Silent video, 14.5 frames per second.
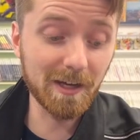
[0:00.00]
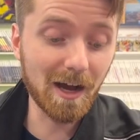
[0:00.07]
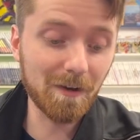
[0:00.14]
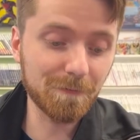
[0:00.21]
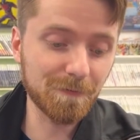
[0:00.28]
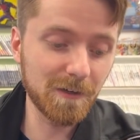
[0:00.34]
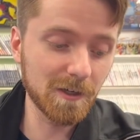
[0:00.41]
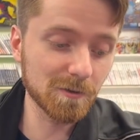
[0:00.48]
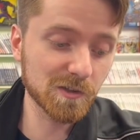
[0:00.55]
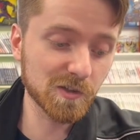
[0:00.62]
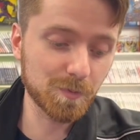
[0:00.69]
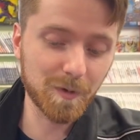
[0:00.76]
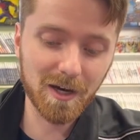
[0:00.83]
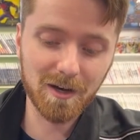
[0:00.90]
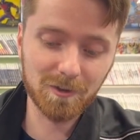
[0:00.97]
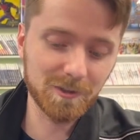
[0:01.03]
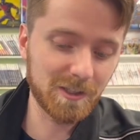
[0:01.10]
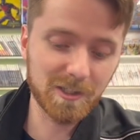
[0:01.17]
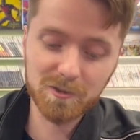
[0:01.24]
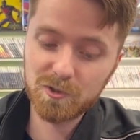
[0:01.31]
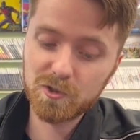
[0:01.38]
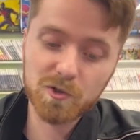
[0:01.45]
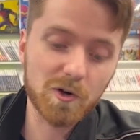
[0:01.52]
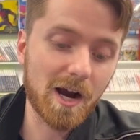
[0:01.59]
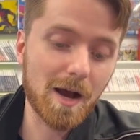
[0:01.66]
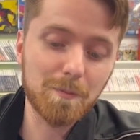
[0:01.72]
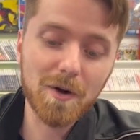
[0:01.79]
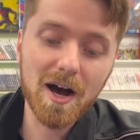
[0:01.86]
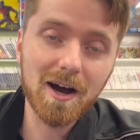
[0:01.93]
got field spell, you can just
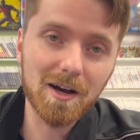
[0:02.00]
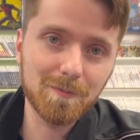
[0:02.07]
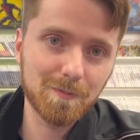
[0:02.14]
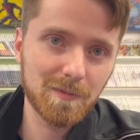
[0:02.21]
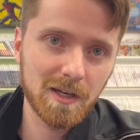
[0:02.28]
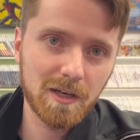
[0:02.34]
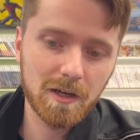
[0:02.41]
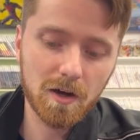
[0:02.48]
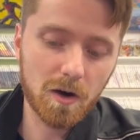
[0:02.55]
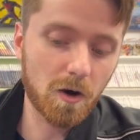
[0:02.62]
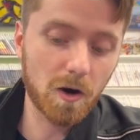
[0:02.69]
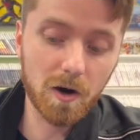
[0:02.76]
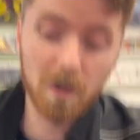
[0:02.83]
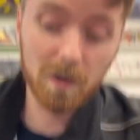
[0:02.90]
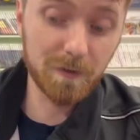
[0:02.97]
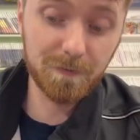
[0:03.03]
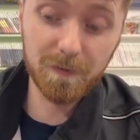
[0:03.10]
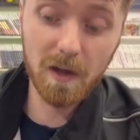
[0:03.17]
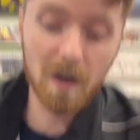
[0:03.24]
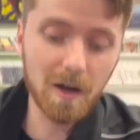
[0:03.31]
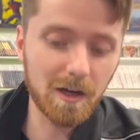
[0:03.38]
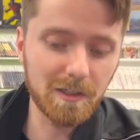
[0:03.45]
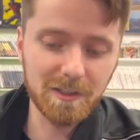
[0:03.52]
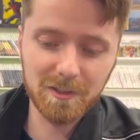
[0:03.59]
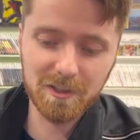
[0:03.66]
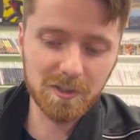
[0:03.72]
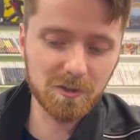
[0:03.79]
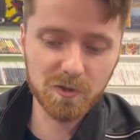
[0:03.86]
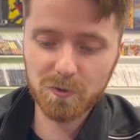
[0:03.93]
grab pot. Or if not, you
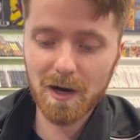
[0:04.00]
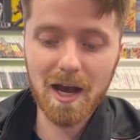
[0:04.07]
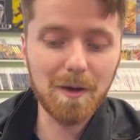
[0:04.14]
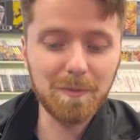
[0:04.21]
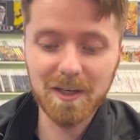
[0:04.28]
could just grab